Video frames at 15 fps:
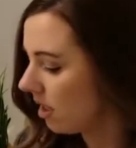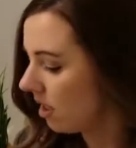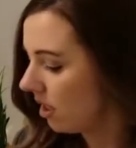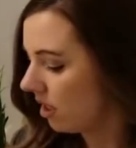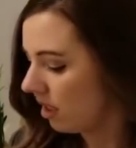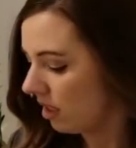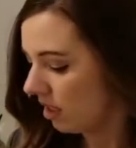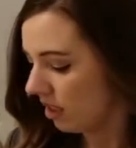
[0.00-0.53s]

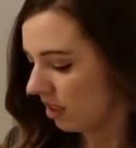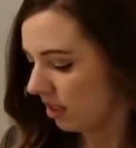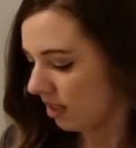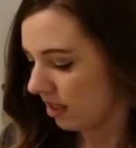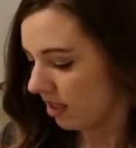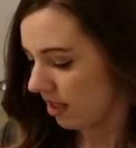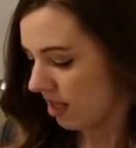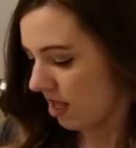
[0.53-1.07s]

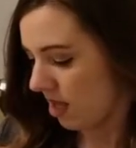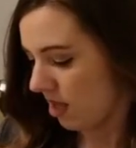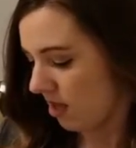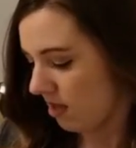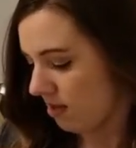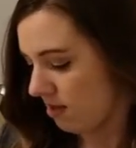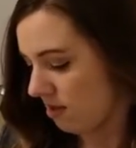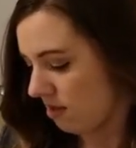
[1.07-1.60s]

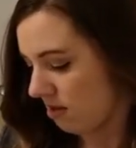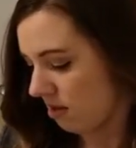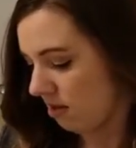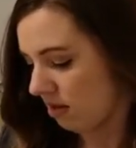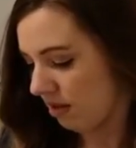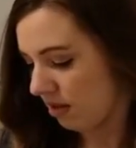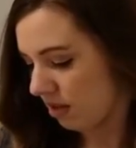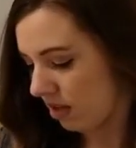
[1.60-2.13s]

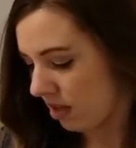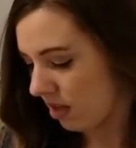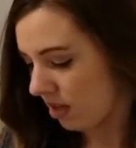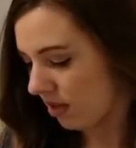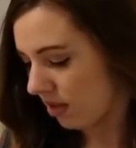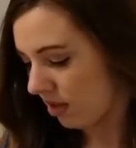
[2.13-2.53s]
Nobody speaks.